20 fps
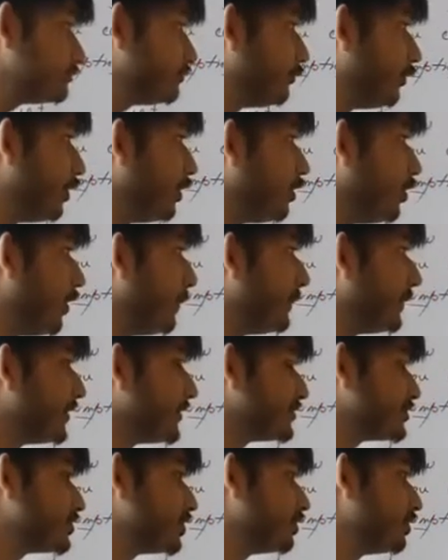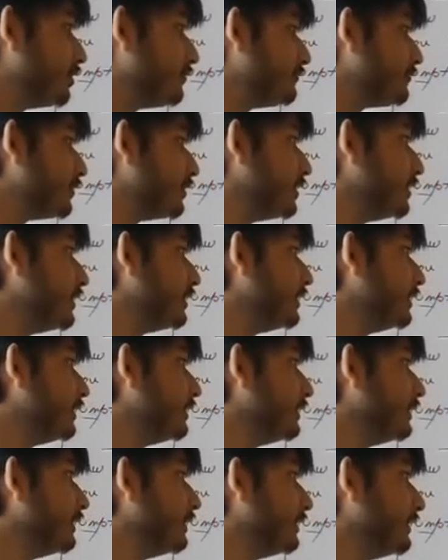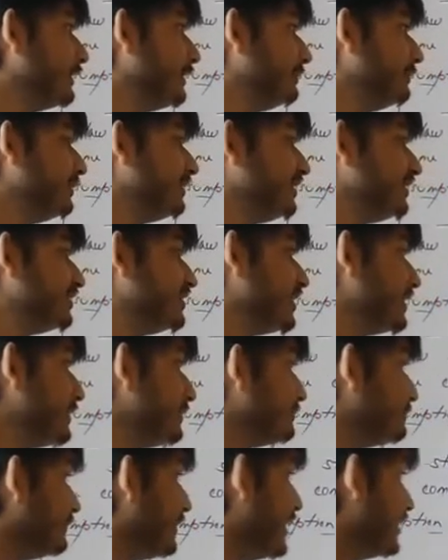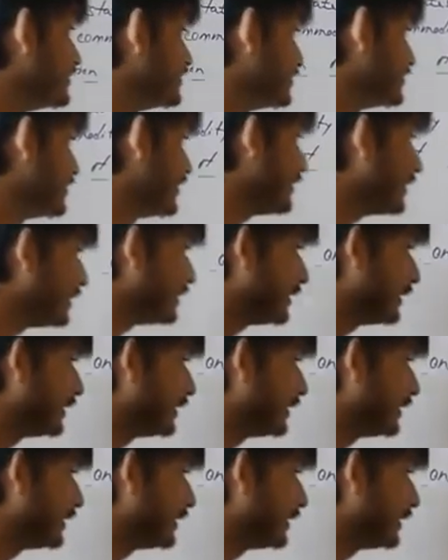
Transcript: for operation of diminishing marginal